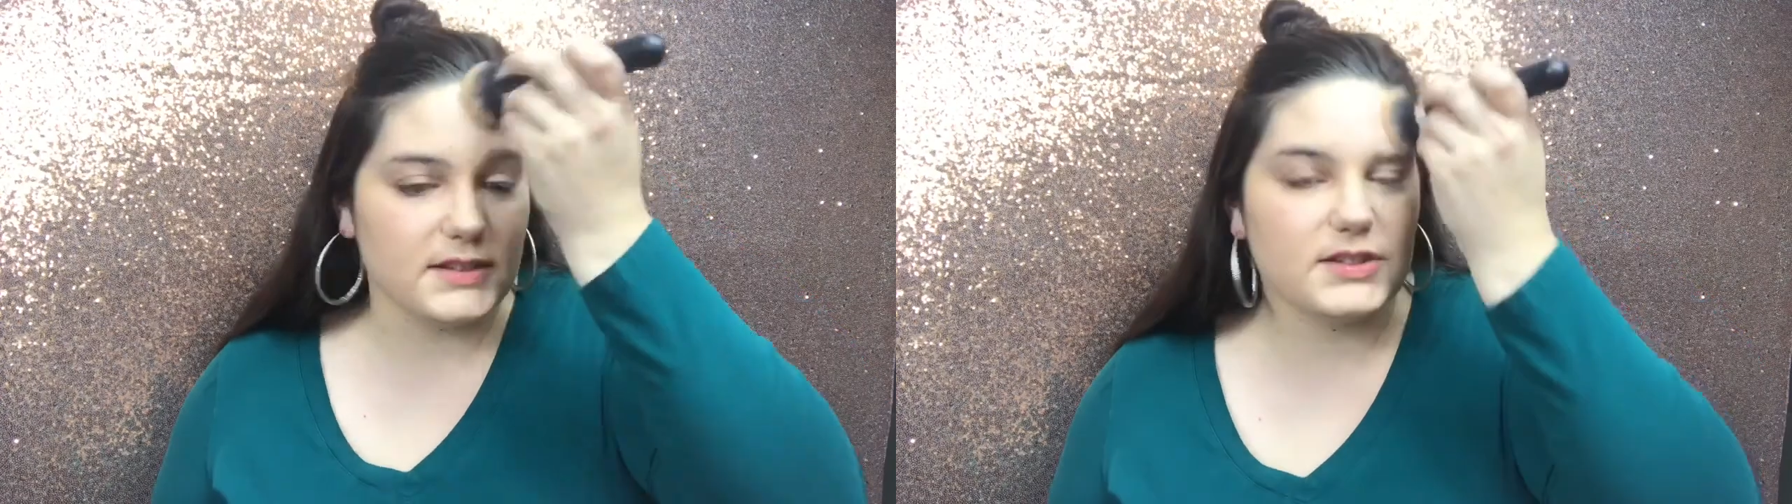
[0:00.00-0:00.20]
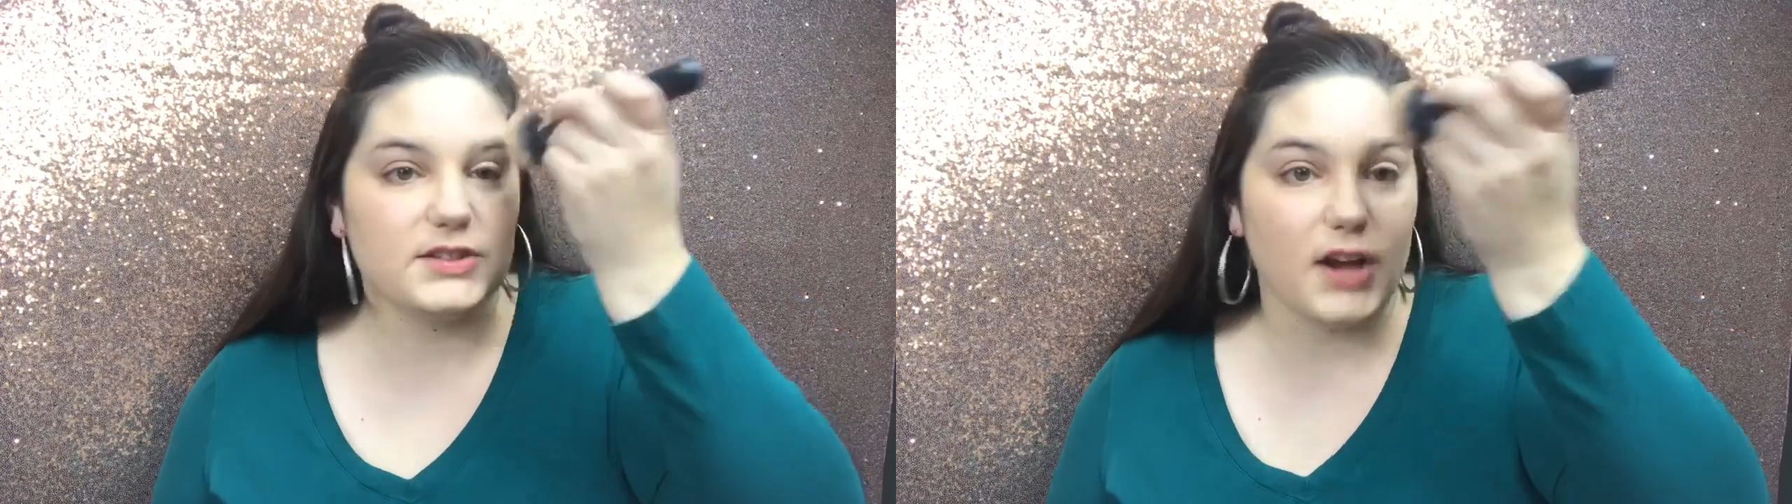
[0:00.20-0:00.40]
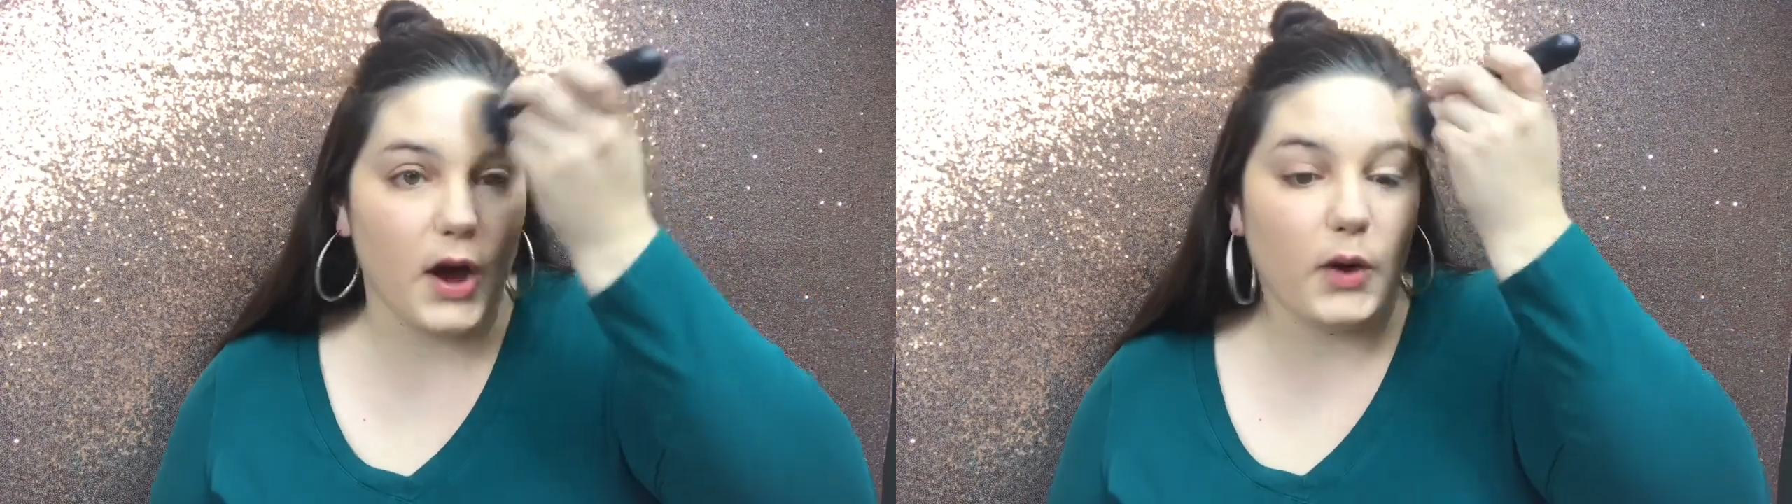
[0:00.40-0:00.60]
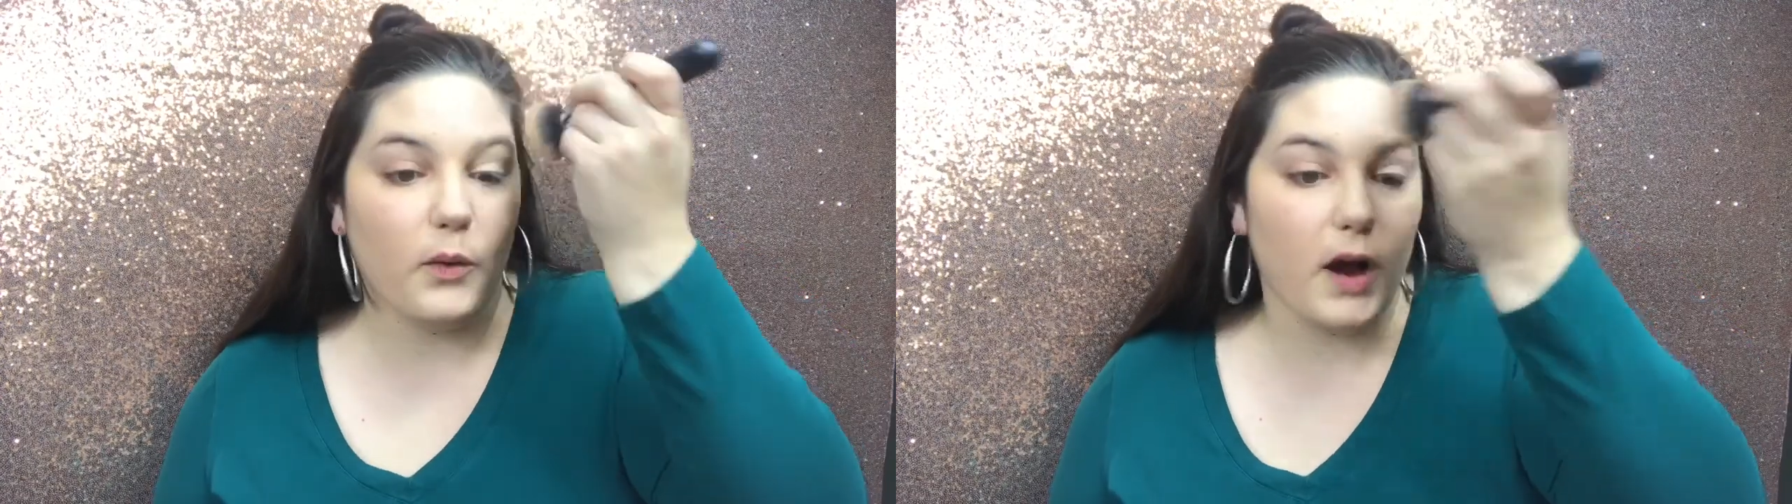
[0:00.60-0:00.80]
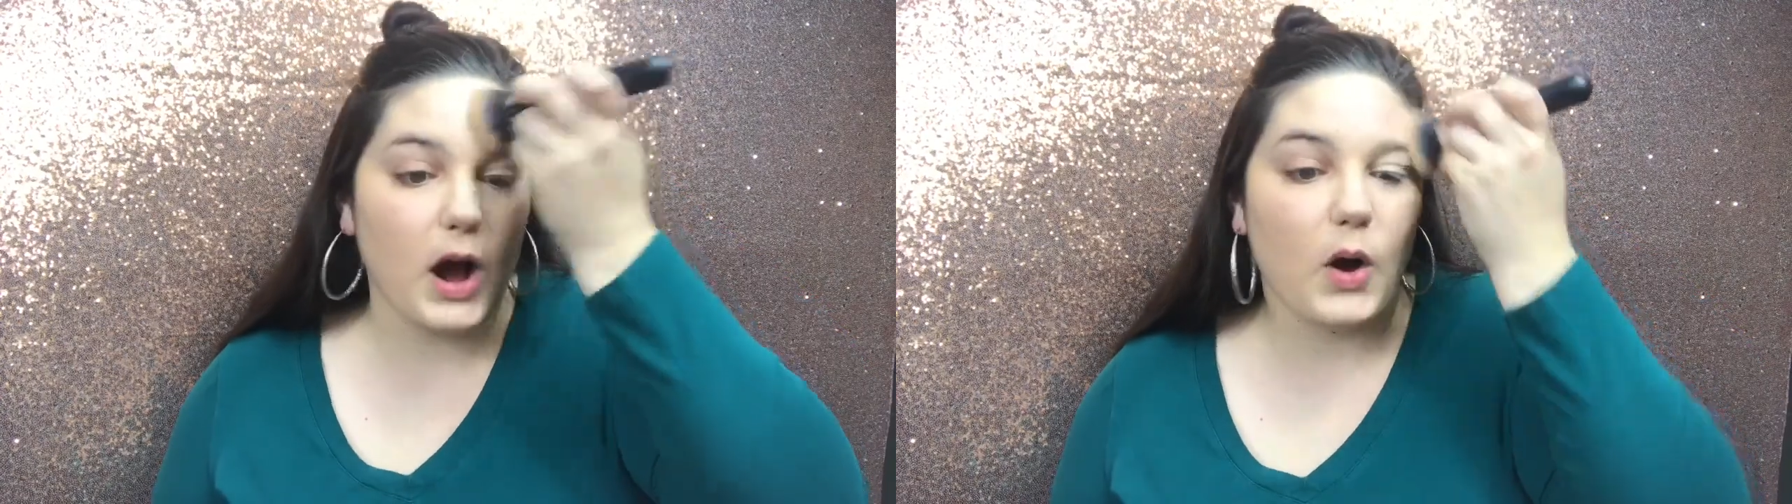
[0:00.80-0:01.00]
it's
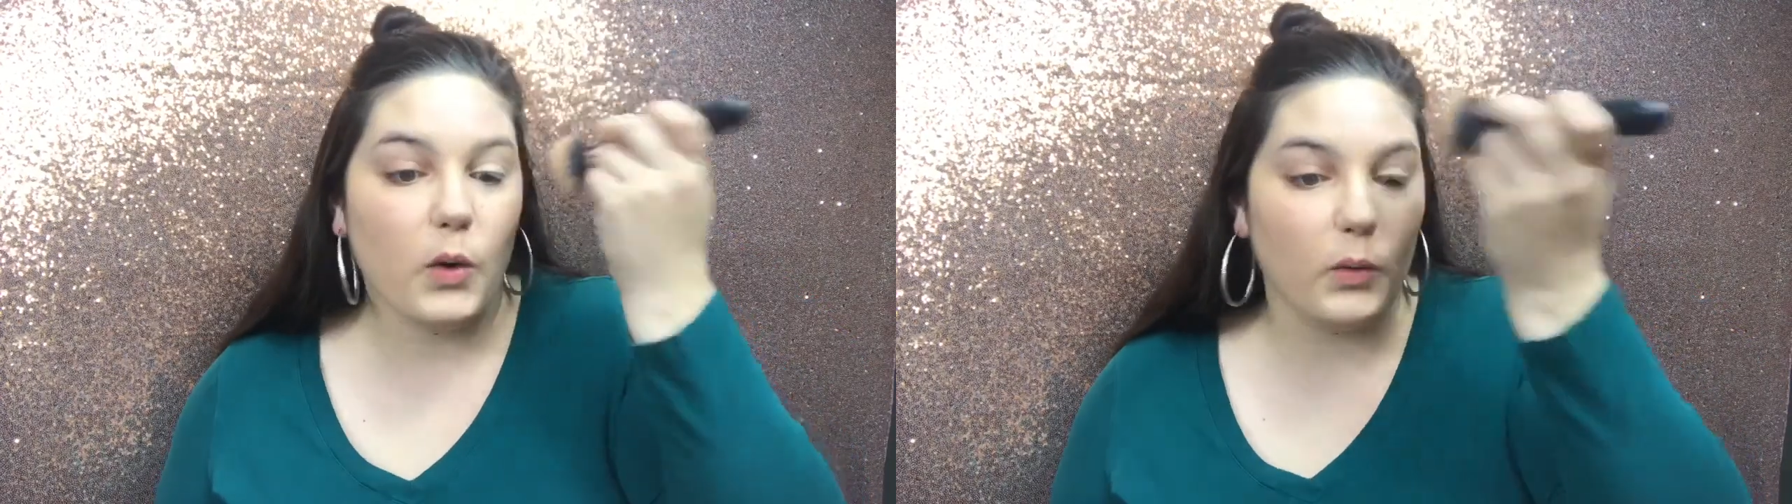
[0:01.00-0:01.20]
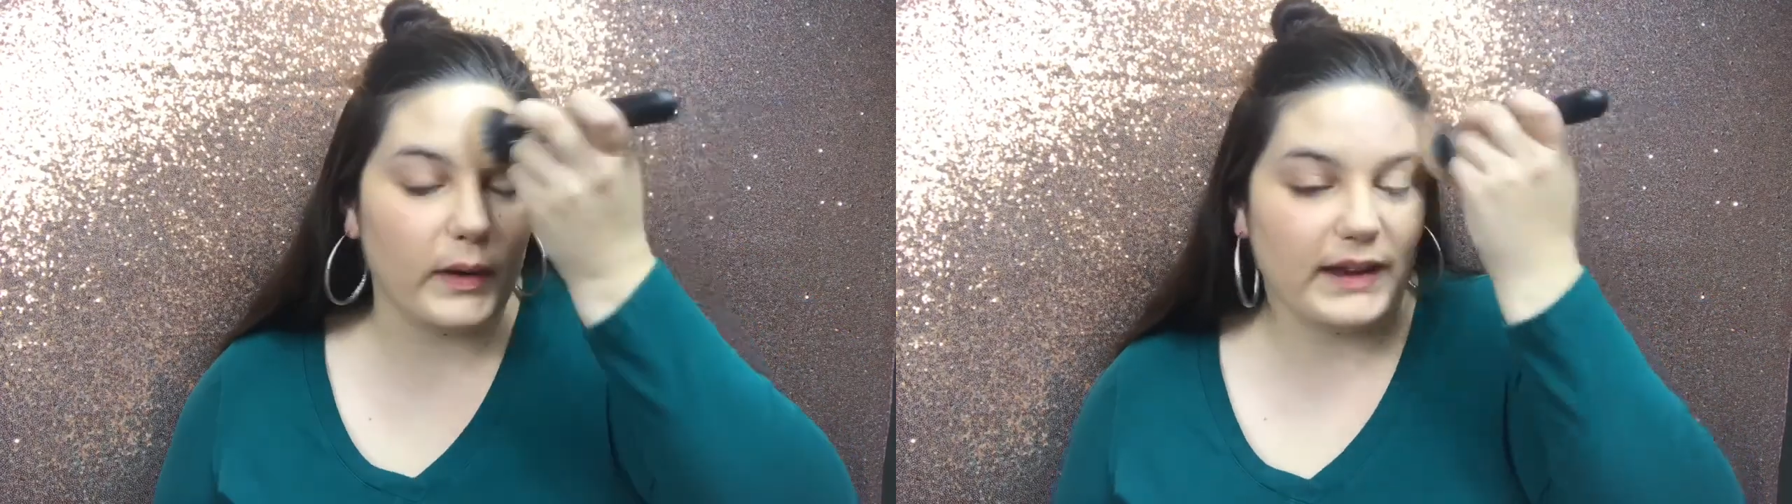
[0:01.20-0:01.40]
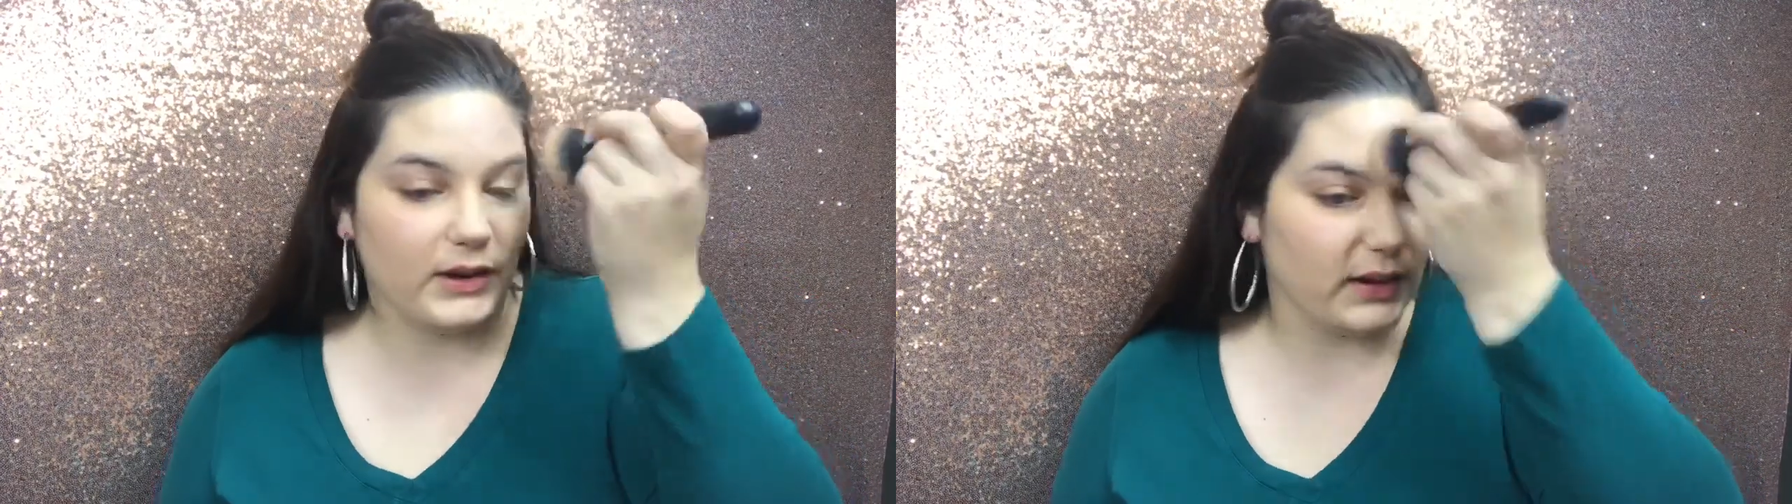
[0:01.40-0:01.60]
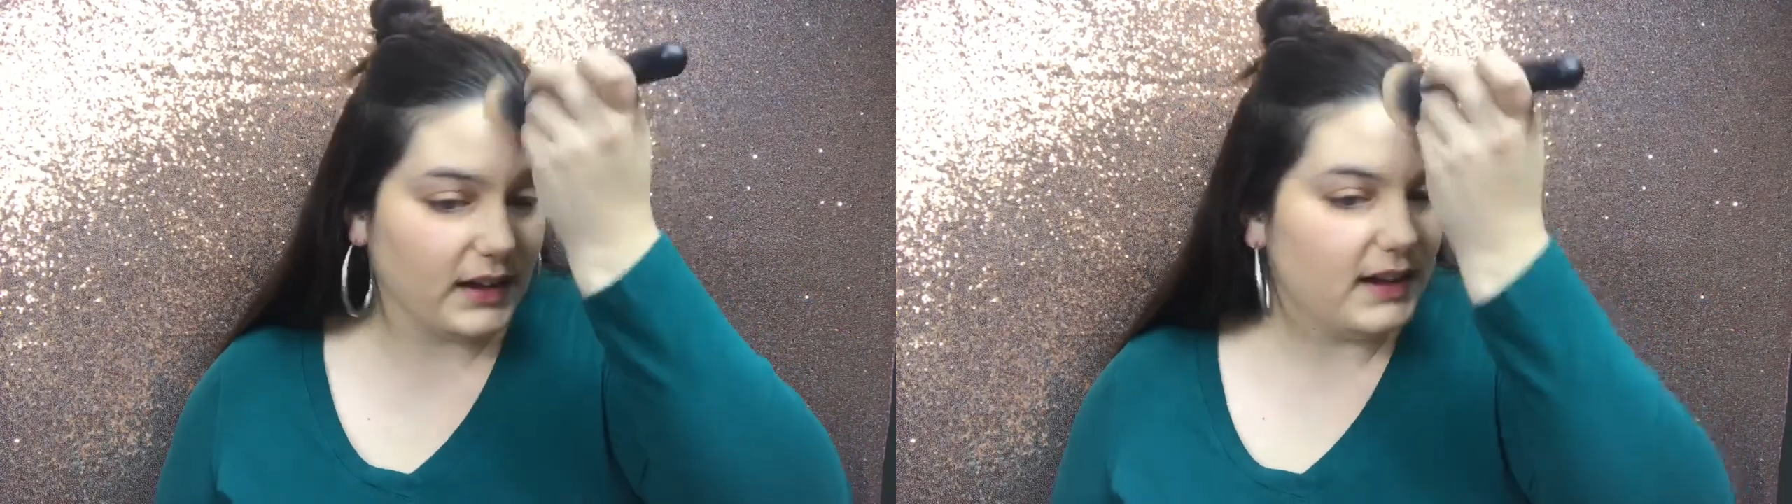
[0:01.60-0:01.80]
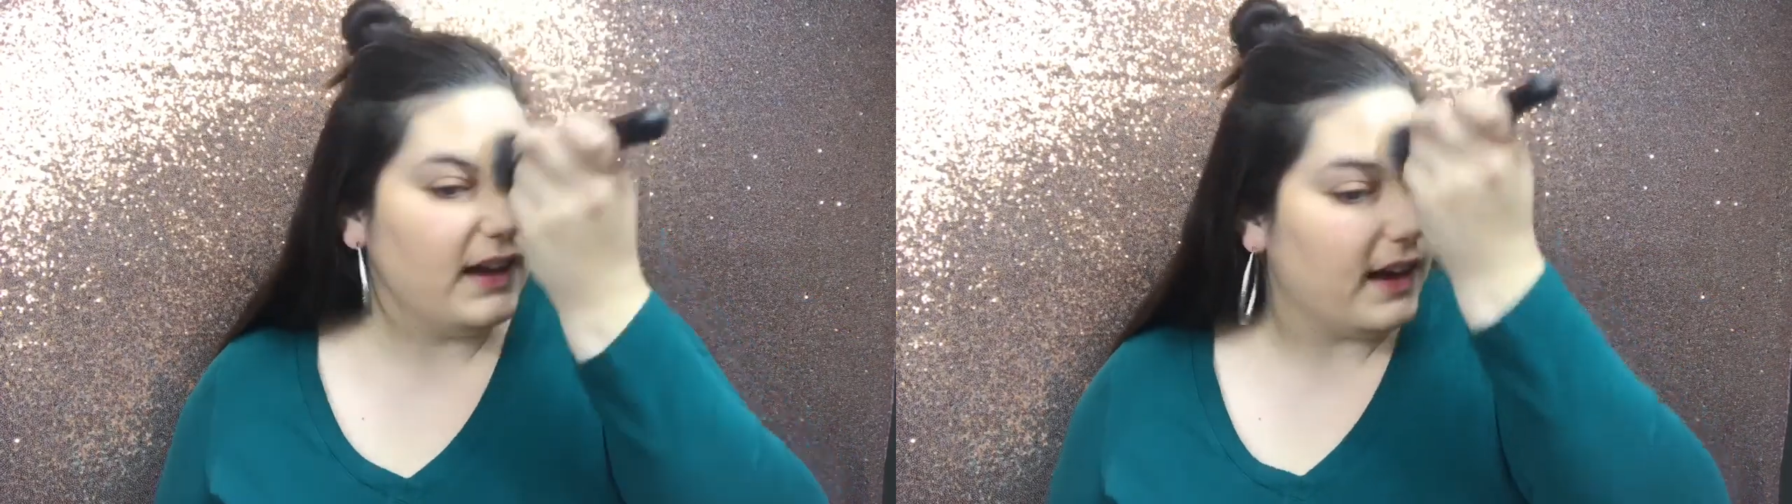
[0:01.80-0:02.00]
so weird.